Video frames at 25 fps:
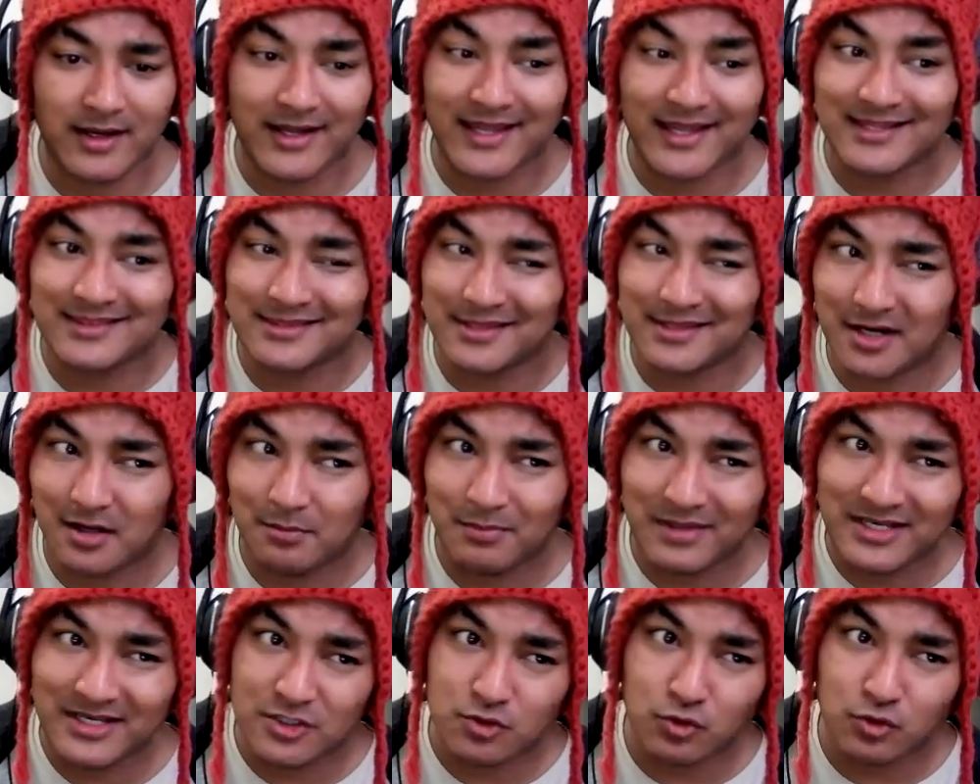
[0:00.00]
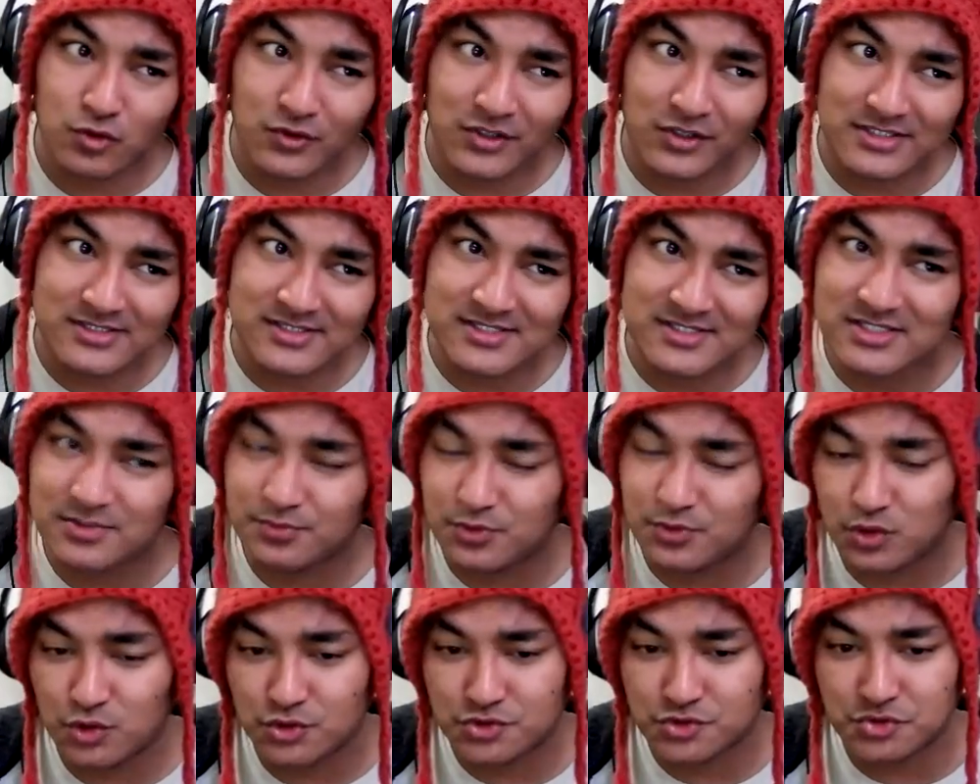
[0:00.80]
Again, there are many collocations.
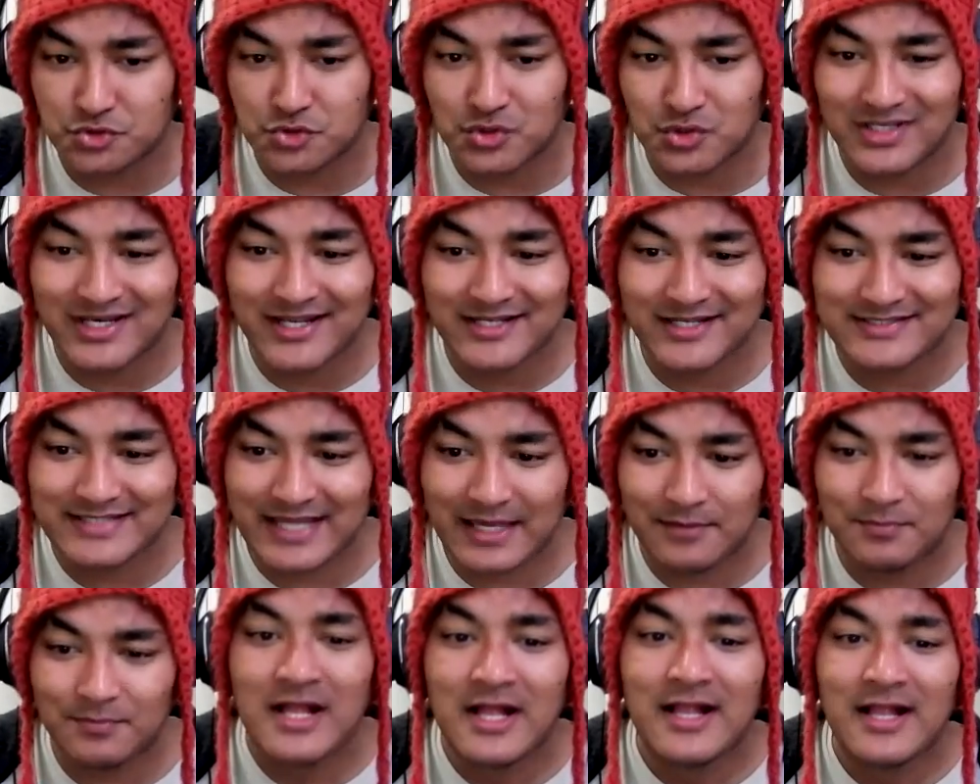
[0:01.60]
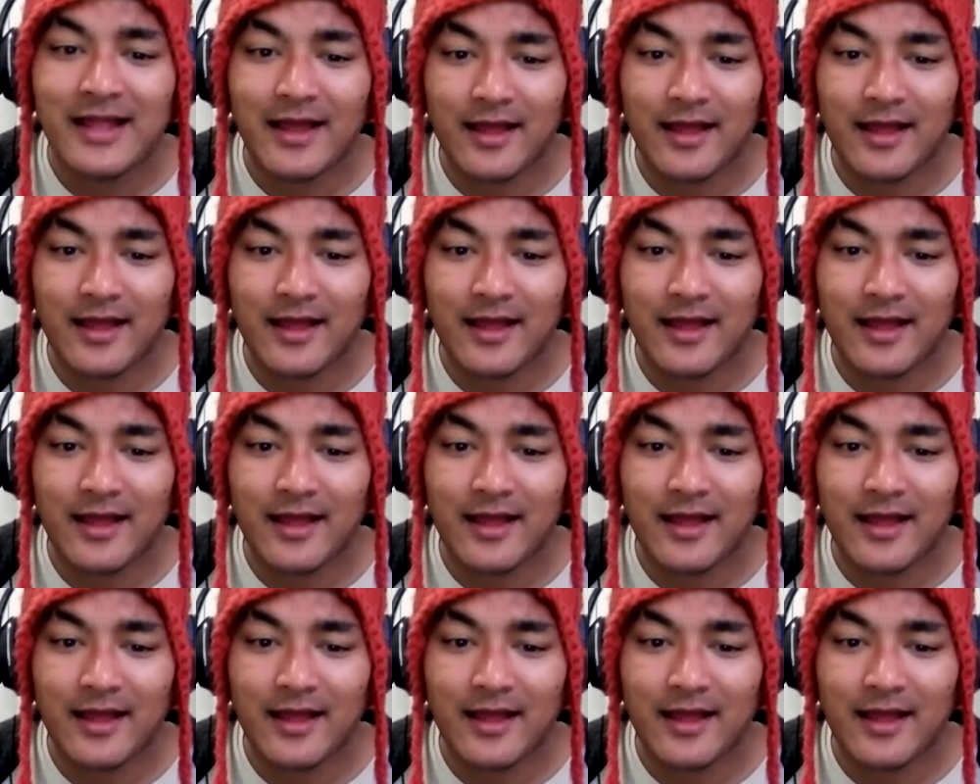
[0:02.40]
If you go to Google and type